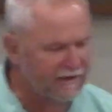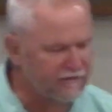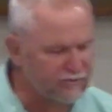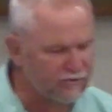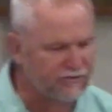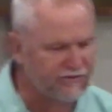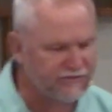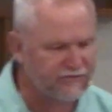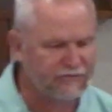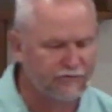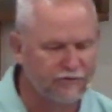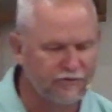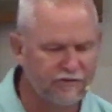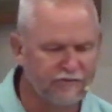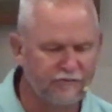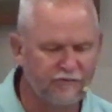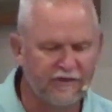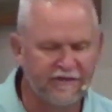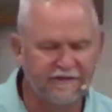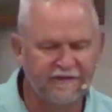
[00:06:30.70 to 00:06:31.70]

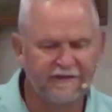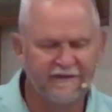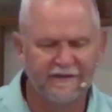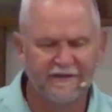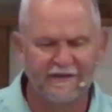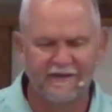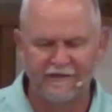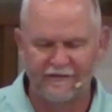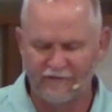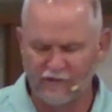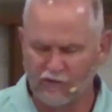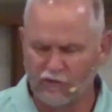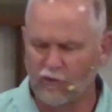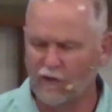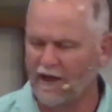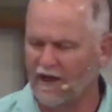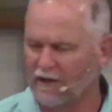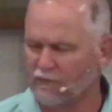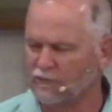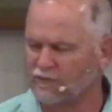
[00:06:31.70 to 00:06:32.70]
understood that the
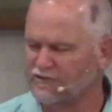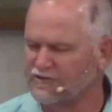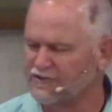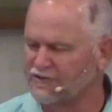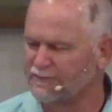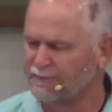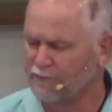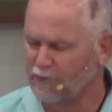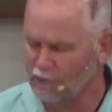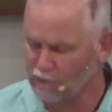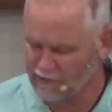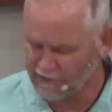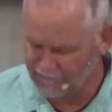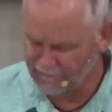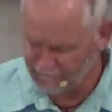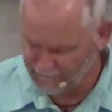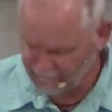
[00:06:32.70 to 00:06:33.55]
crowd was just poking